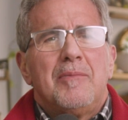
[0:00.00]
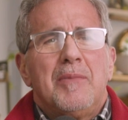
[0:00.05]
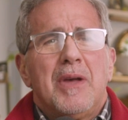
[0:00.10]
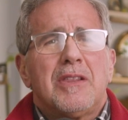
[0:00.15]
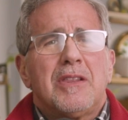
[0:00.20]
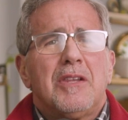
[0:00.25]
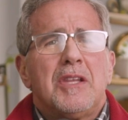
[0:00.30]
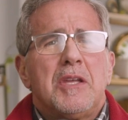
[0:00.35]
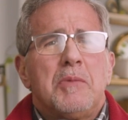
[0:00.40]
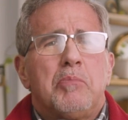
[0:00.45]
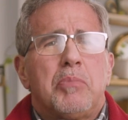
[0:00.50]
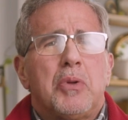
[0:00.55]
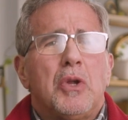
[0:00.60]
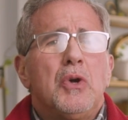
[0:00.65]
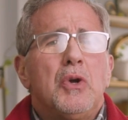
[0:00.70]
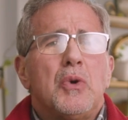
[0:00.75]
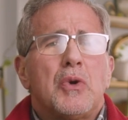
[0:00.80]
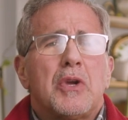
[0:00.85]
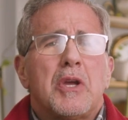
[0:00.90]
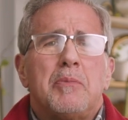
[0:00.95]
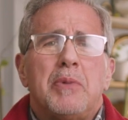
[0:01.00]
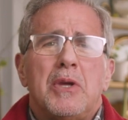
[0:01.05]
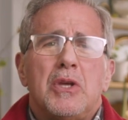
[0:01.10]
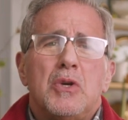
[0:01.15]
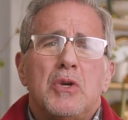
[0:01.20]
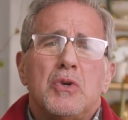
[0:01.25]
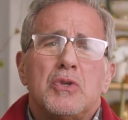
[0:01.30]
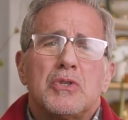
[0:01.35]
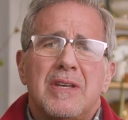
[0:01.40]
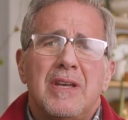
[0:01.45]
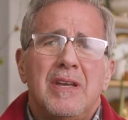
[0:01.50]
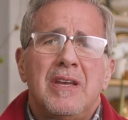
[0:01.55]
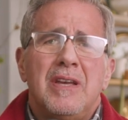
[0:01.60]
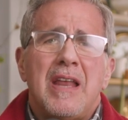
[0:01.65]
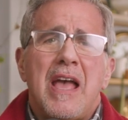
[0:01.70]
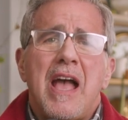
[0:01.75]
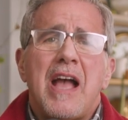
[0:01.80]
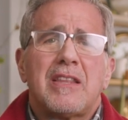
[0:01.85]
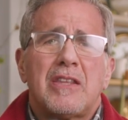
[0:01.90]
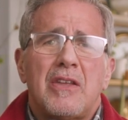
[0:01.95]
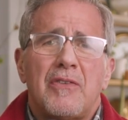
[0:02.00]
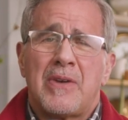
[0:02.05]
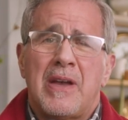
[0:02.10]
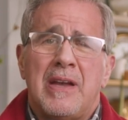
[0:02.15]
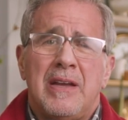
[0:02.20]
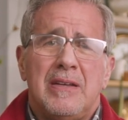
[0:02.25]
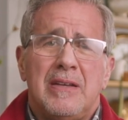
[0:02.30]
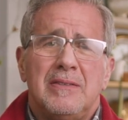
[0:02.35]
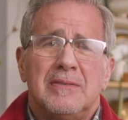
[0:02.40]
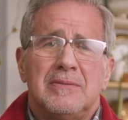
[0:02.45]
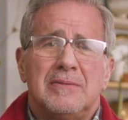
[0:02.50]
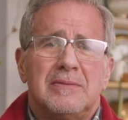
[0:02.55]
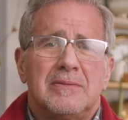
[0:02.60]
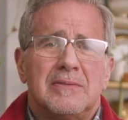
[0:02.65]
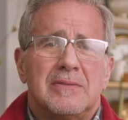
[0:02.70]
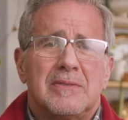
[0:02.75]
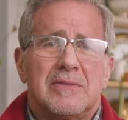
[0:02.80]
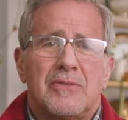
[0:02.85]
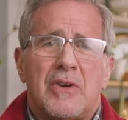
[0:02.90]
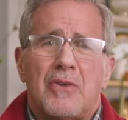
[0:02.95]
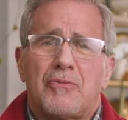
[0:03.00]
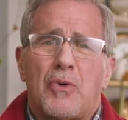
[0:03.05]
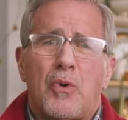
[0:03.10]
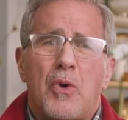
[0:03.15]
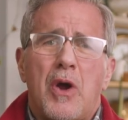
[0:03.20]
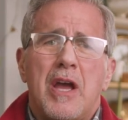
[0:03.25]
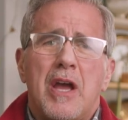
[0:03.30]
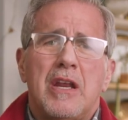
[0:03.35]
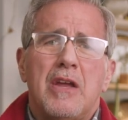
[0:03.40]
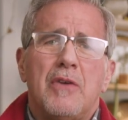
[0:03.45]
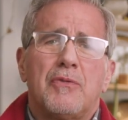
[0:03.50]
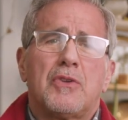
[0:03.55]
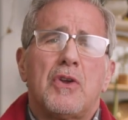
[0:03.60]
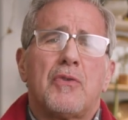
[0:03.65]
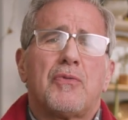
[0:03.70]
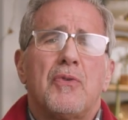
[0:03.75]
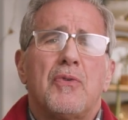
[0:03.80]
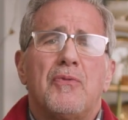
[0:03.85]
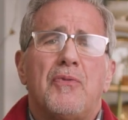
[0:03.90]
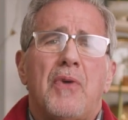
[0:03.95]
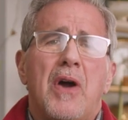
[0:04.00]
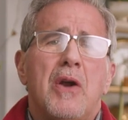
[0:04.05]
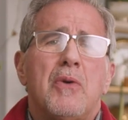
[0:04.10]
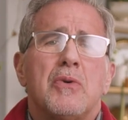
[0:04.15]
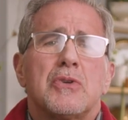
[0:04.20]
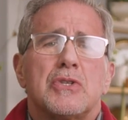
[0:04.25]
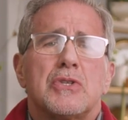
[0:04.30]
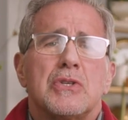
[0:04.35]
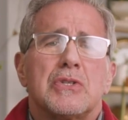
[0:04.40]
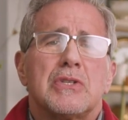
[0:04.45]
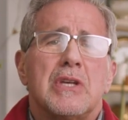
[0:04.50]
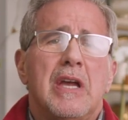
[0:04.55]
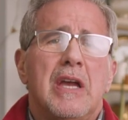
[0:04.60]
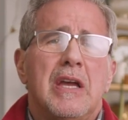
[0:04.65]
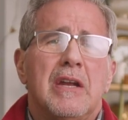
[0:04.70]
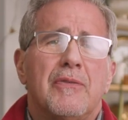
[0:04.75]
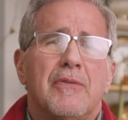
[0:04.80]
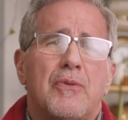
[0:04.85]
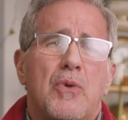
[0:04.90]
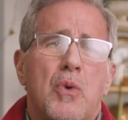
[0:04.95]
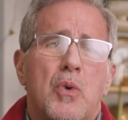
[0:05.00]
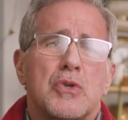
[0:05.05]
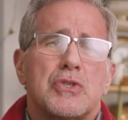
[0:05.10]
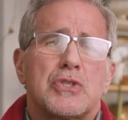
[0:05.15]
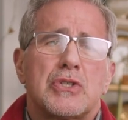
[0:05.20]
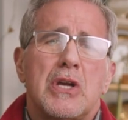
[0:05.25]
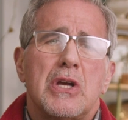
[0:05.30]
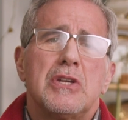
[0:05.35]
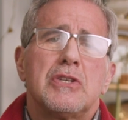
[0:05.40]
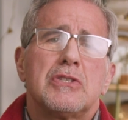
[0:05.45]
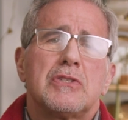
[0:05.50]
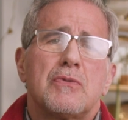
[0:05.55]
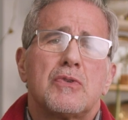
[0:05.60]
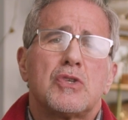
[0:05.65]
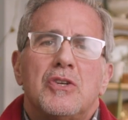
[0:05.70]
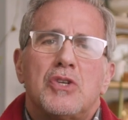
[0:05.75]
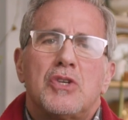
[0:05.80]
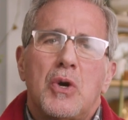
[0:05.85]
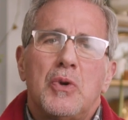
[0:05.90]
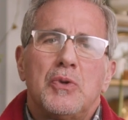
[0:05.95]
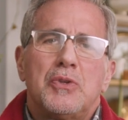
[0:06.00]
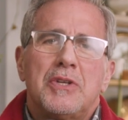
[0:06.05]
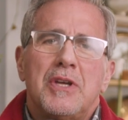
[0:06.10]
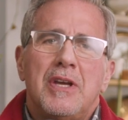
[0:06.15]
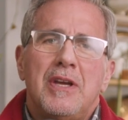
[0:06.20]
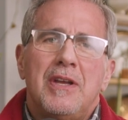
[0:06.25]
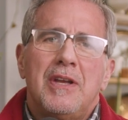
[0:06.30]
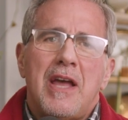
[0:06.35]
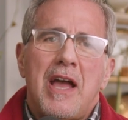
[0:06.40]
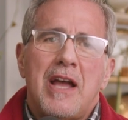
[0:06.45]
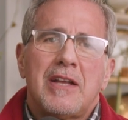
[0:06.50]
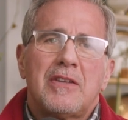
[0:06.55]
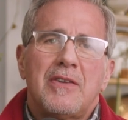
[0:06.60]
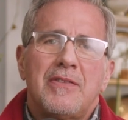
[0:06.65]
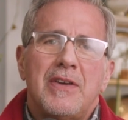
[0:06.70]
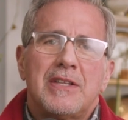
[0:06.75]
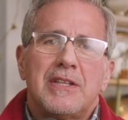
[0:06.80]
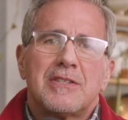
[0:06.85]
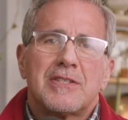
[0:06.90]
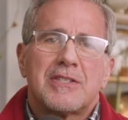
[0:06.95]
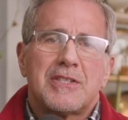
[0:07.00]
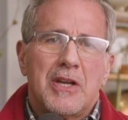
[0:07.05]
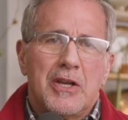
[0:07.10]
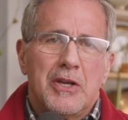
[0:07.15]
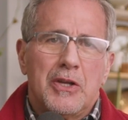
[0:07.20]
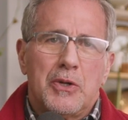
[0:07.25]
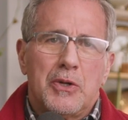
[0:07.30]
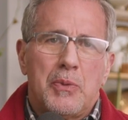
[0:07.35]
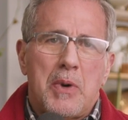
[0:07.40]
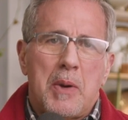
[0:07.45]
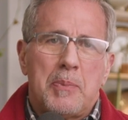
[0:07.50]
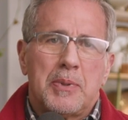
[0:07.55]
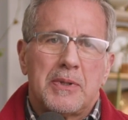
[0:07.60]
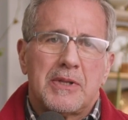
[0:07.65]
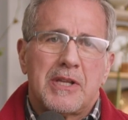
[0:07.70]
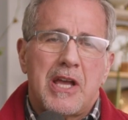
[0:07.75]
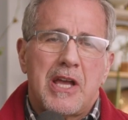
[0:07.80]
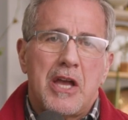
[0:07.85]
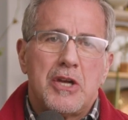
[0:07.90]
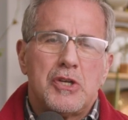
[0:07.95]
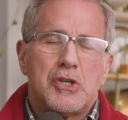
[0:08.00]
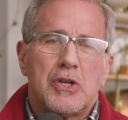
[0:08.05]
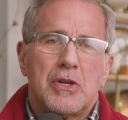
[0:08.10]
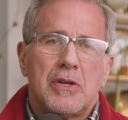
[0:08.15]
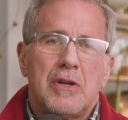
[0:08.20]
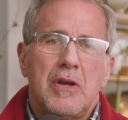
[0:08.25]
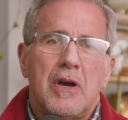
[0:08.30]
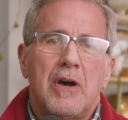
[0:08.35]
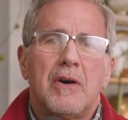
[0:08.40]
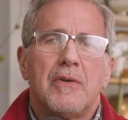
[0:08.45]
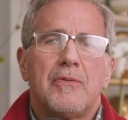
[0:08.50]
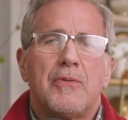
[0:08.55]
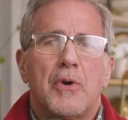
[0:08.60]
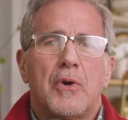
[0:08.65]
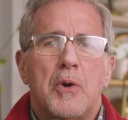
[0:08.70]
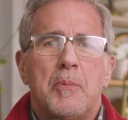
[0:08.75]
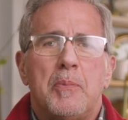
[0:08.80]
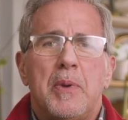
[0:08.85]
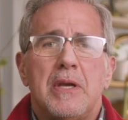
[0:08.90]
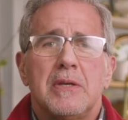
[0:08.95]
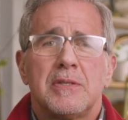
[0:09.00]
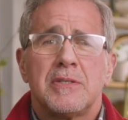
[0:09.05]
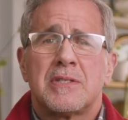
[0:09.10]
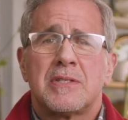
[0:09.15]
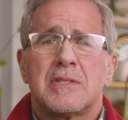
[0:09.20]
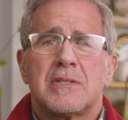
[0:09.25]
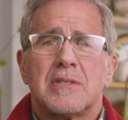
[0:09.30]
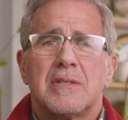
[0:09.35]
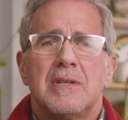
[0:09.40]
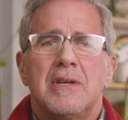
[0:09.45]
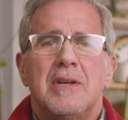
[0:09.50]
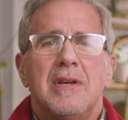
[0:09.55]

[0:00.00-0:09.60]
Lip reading: Methylene blue could be used to inactivate a variety of different viruses. And of course, studies have shown to inactivate the cellular replication of herpes,